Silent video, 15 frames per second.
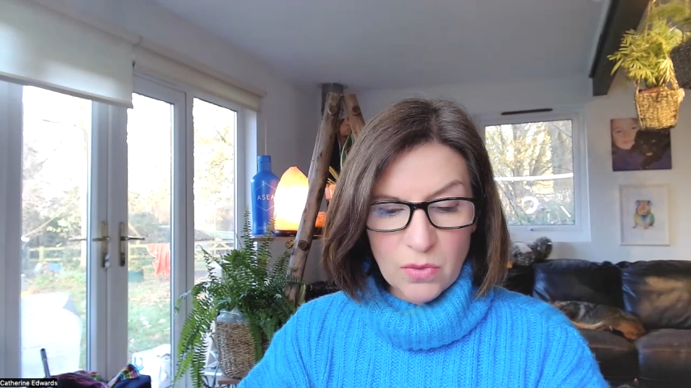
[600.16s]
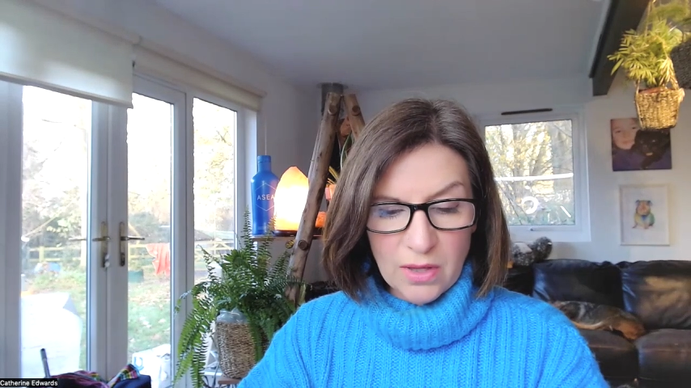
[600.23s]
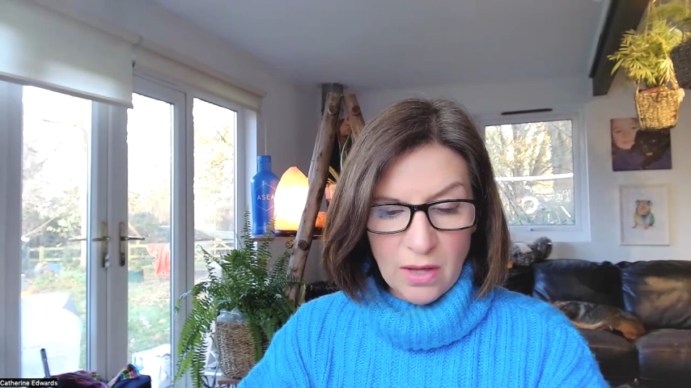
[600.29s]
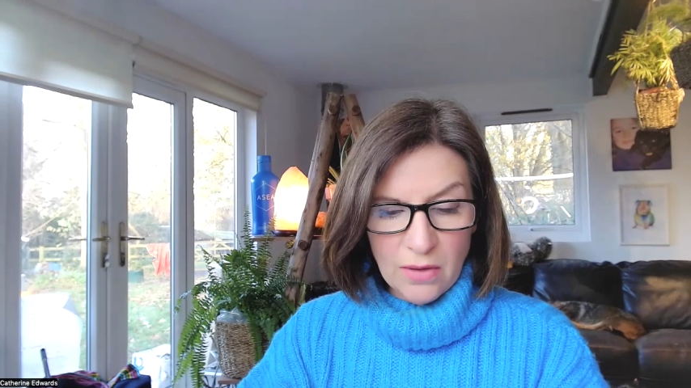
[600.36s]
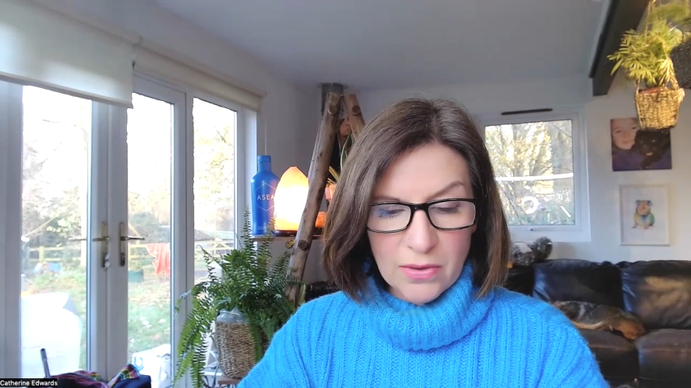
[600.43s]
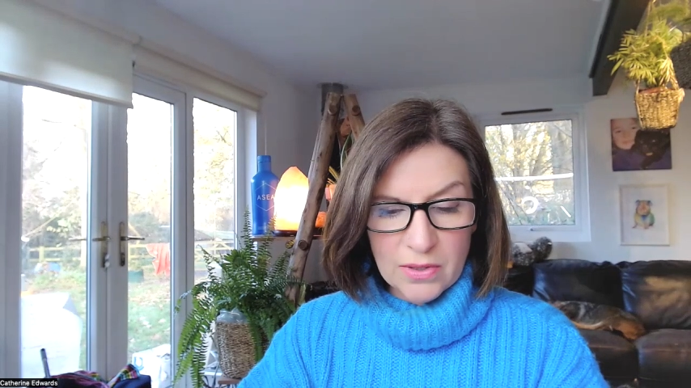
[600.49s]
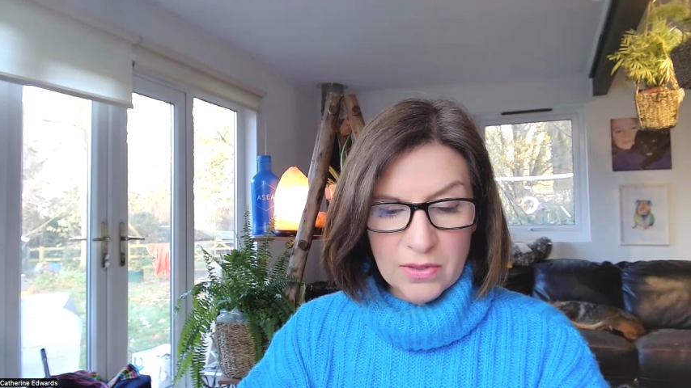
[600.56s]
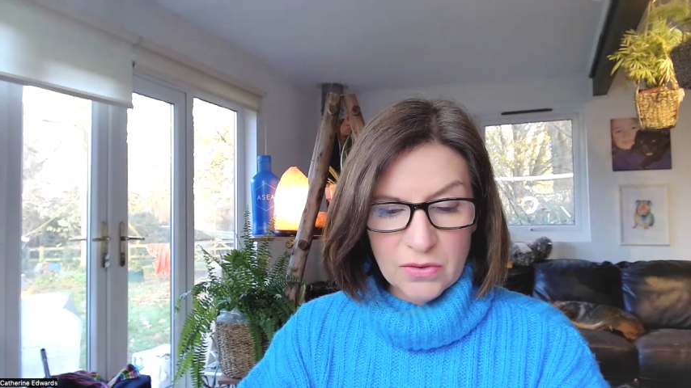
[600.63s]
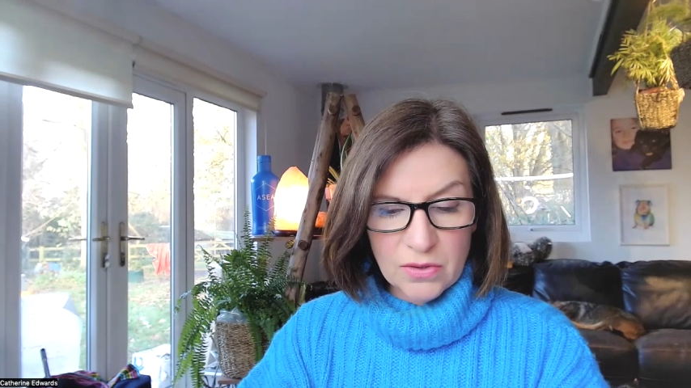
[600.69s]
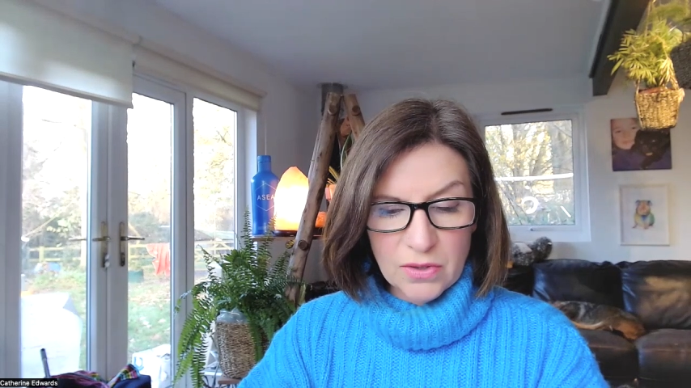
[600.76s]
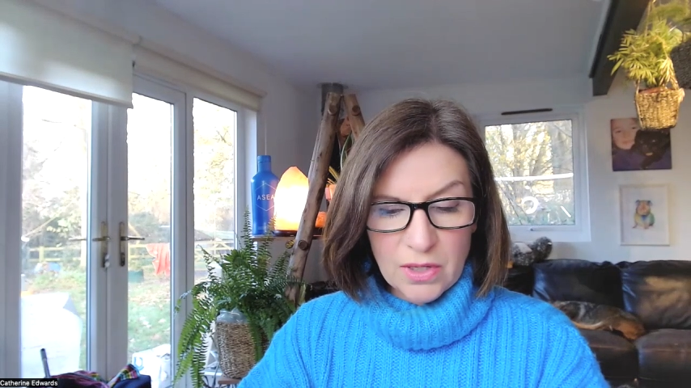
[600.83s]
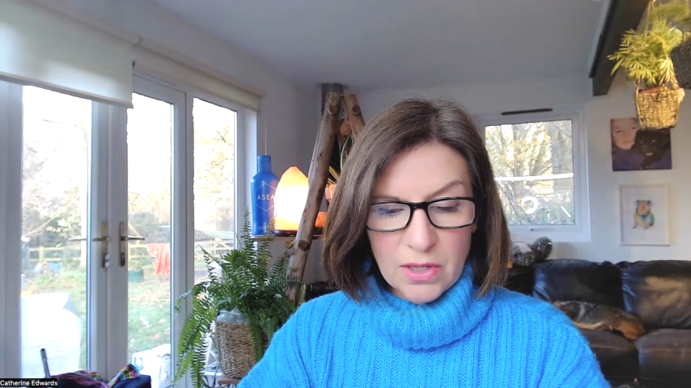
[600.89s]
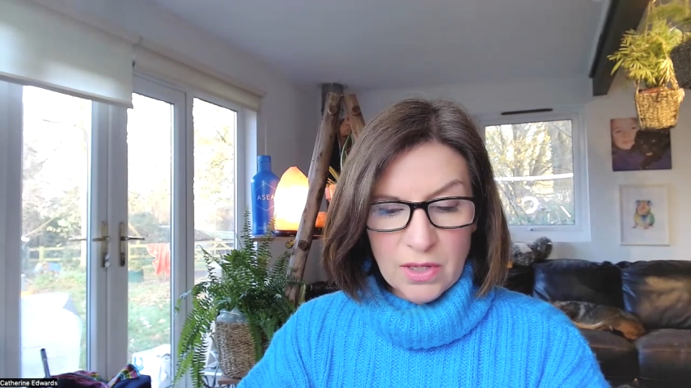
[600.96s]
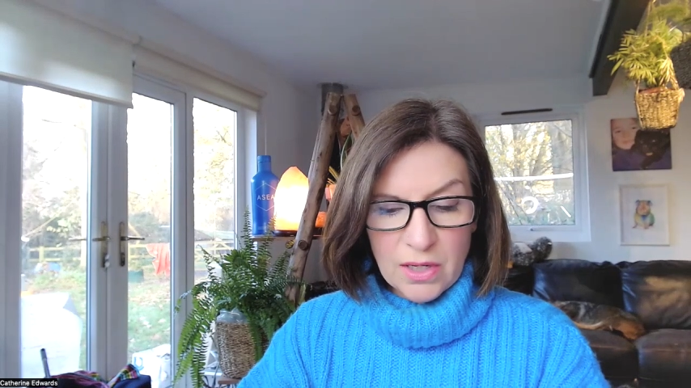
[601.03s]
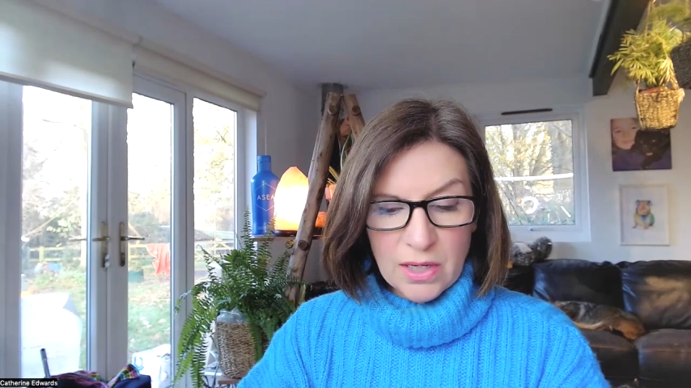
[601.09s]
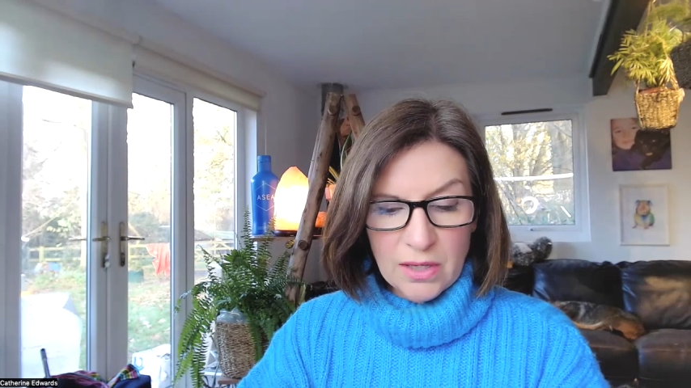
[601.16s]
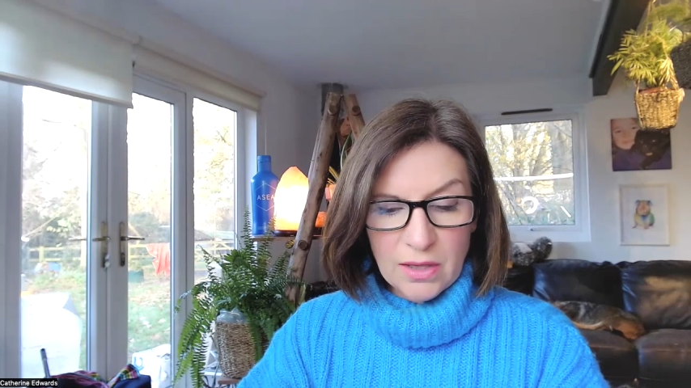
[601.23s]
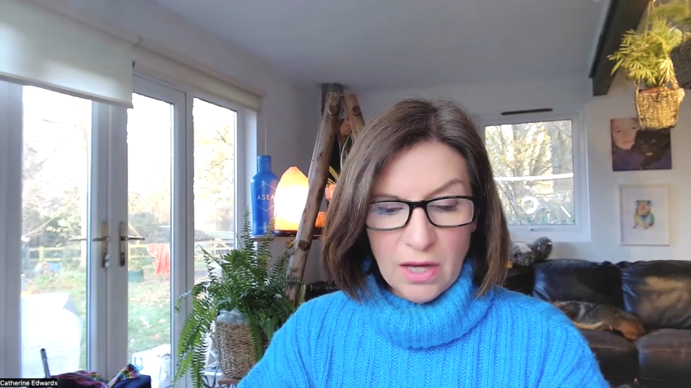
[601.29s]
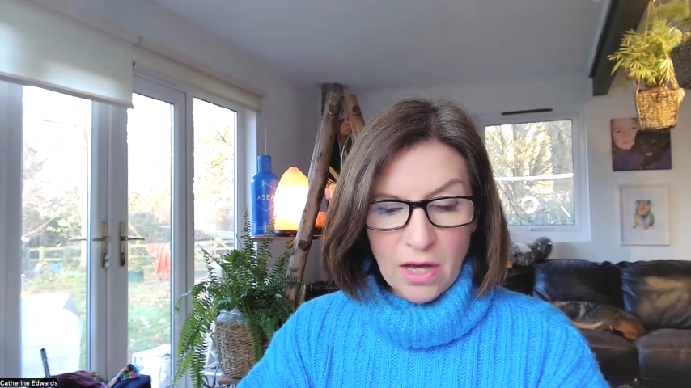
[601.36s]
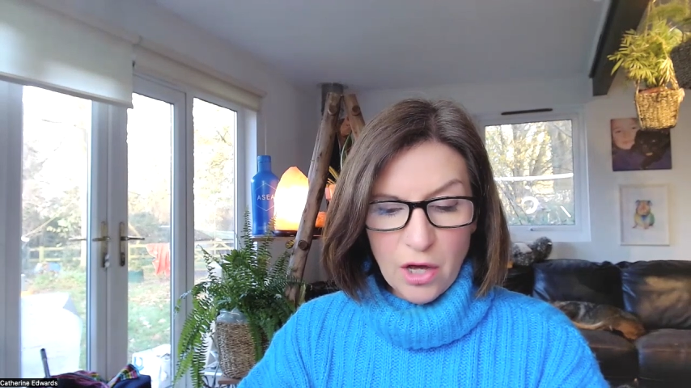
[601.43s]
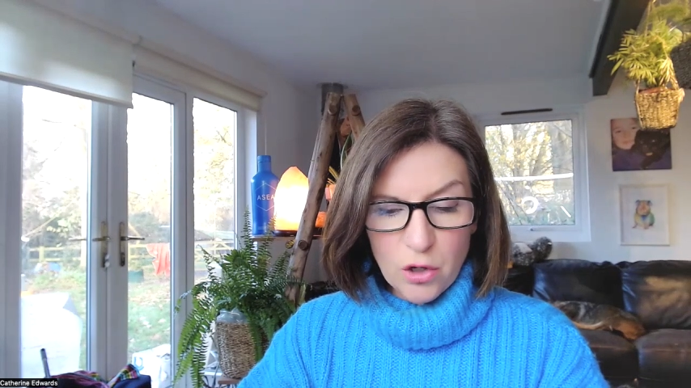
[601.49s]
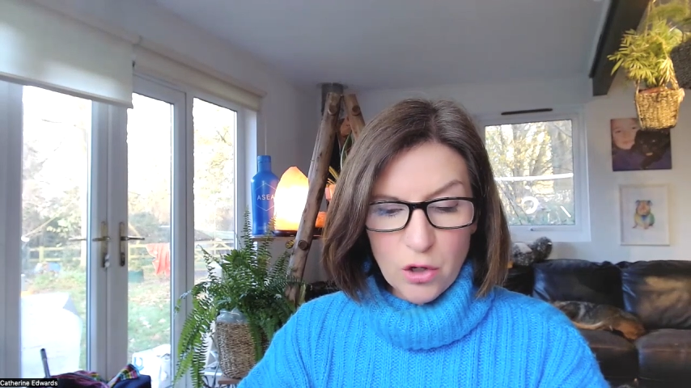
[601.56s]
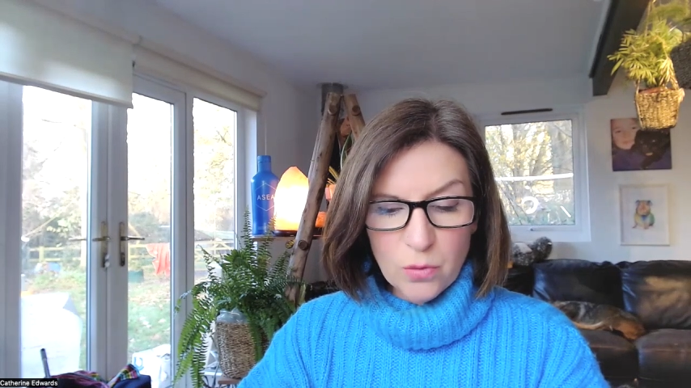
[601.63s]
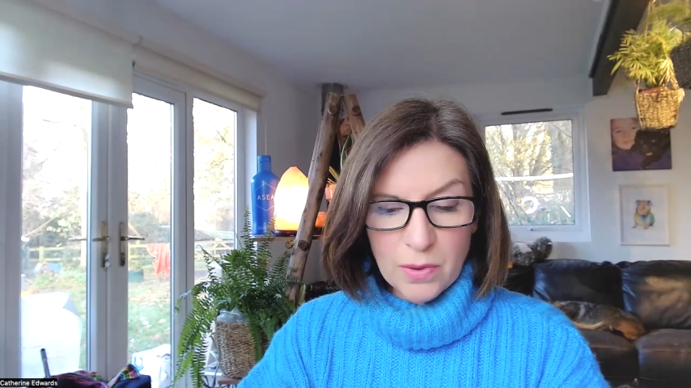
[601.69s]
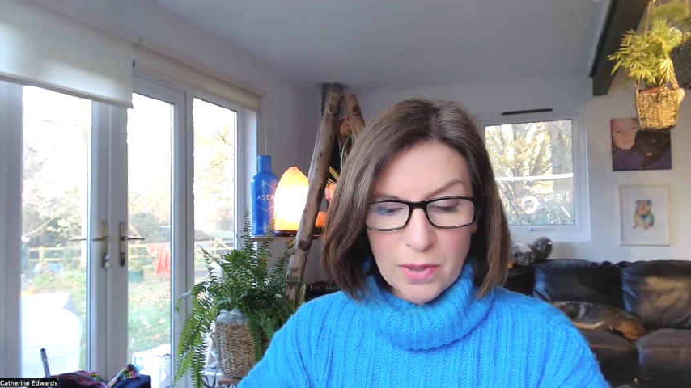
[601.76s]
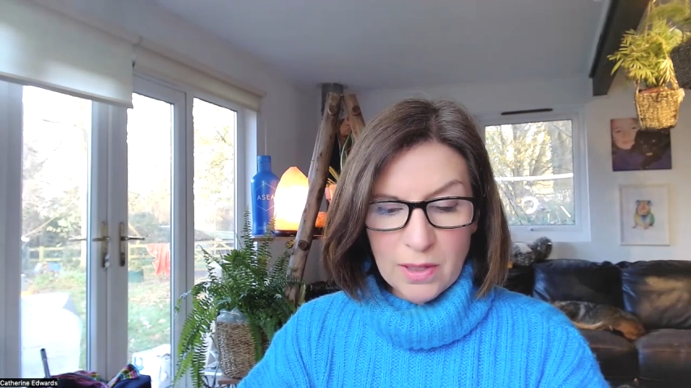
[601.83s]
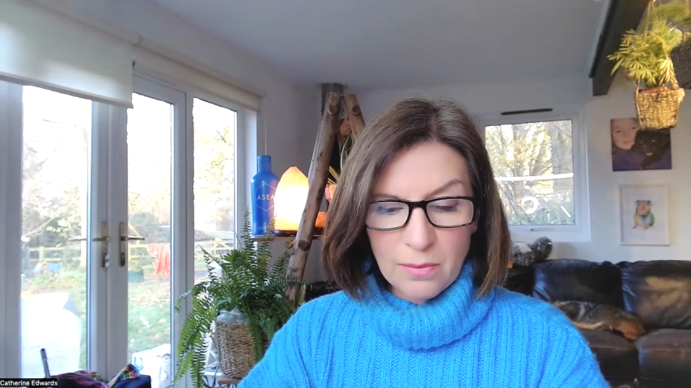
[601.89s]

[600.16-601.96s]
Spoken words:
with others in the hope